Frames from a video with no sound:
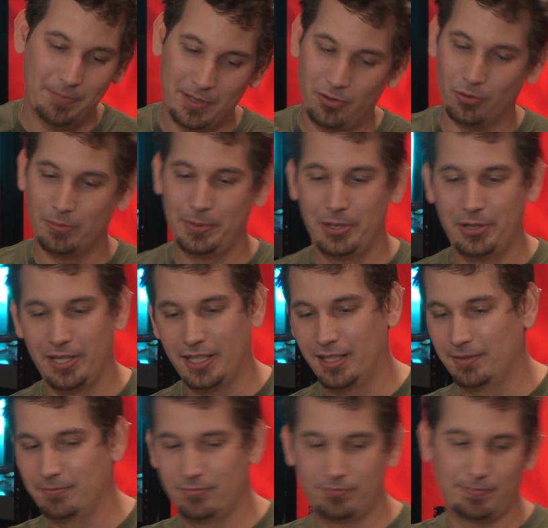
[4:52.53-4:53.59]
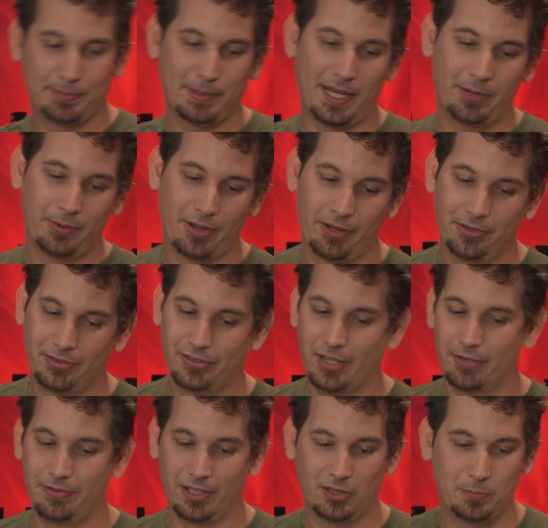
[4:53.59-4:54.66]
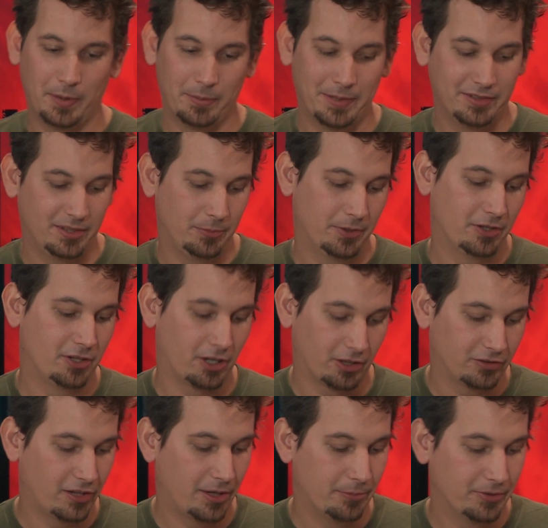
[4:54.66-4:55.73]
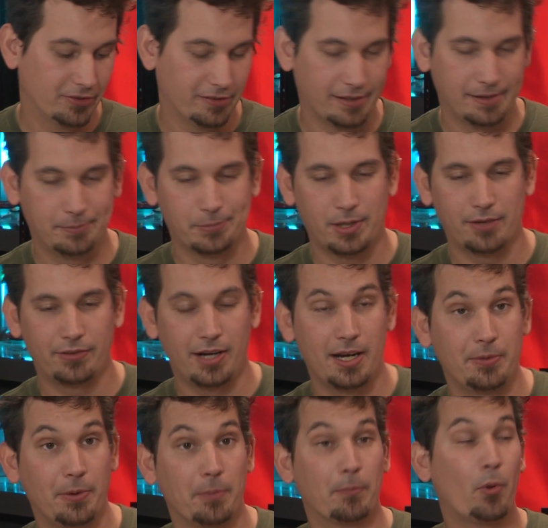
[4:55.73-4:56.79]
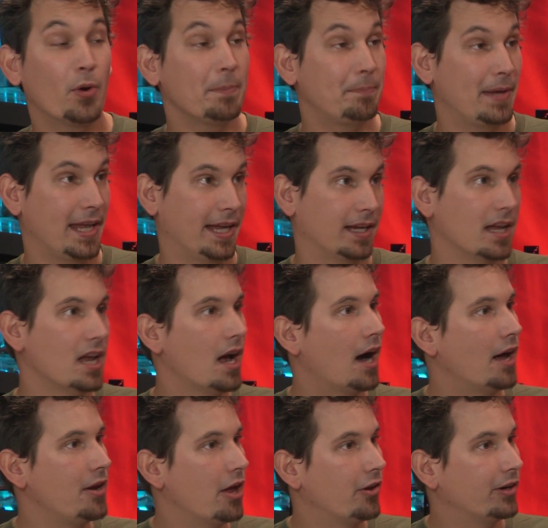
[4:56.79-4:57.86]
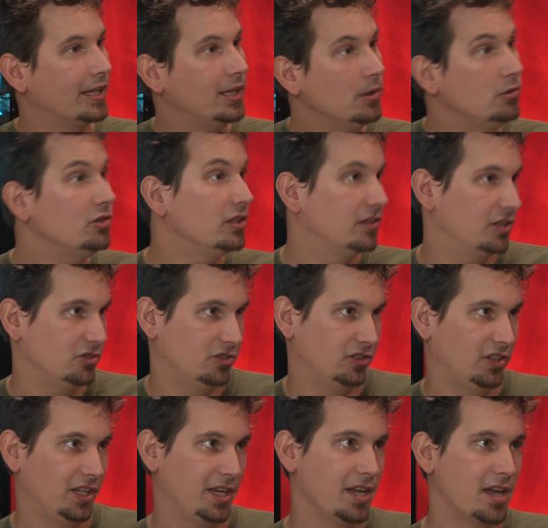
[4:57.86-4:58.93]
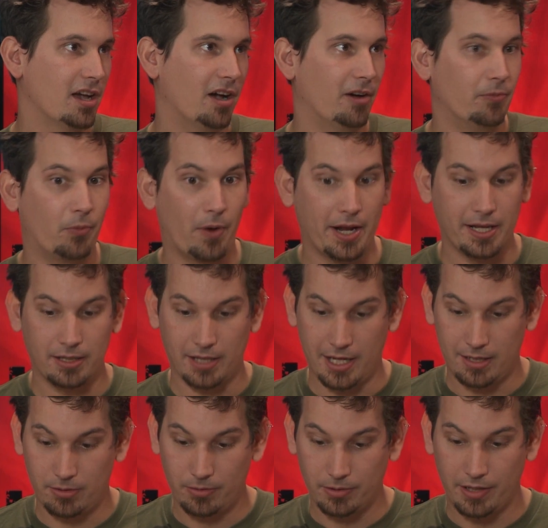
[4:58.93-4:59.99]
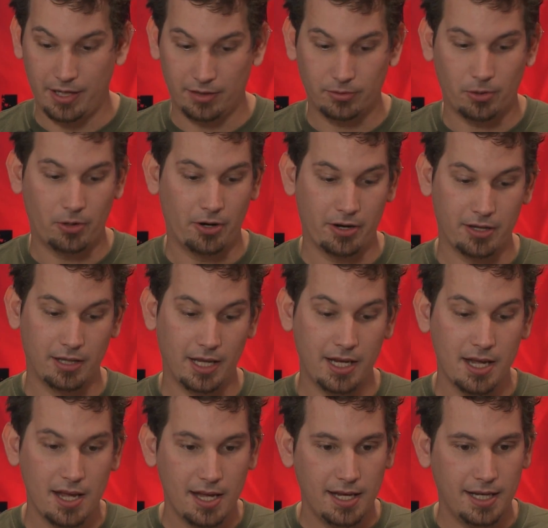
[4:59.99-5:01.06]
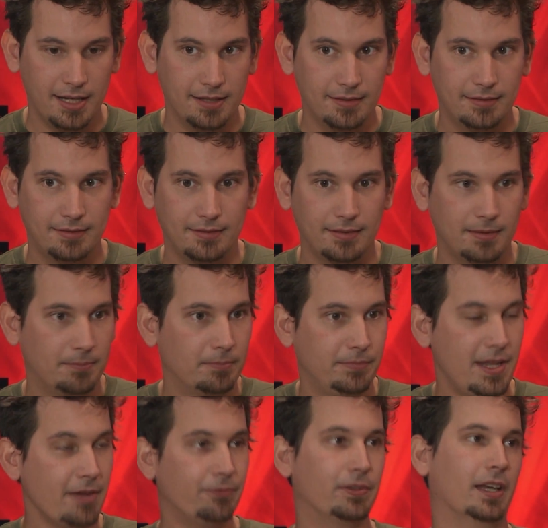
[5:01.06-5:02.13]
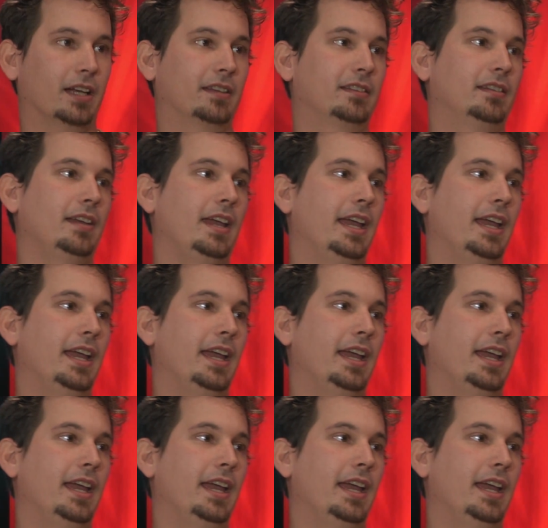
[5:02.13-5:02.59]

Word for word: I've been dual booting and playing with other stuff, and experimenting with the dark side recently and whatever. Yeah. Anyway, point being, Another huge contingency of running like Linux wholeheartedly is Netflix.